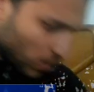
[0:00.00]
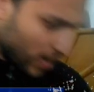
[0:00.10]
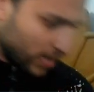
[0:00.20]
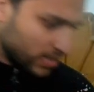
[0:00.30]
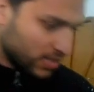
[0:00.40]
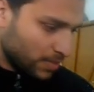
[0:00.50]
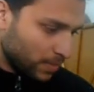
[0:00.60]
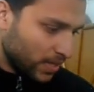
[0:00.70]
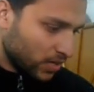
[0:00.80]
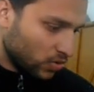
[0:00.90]
so I can just
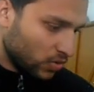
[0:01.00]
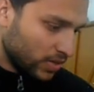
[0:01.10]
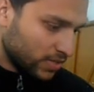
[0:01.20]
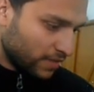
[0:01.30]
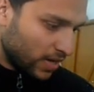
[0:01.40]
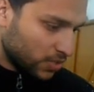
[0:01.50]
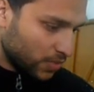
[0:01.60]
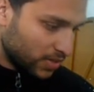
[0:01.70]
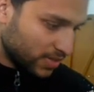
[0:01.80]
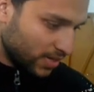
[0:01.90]
simply ignore his fire
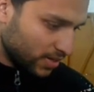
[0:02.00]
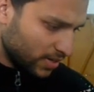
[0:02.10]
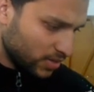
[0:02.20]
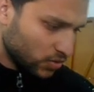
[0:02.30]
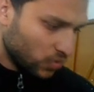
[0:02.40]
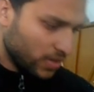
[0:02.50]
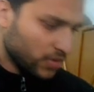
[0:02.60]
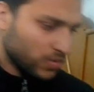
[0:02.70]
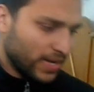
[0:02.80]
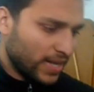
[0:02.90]
spirits there. There is no
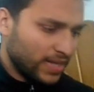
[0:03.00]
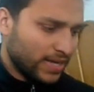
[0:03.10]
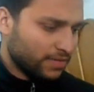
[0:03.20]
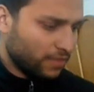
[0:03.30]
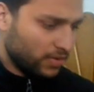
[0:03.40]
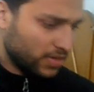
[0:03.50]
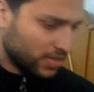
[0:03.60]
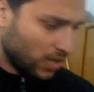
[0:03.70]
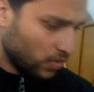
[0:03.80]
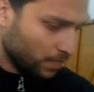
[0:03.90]
need to tackle that furnace
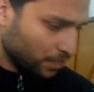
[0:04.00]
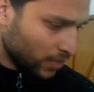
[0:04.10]
down,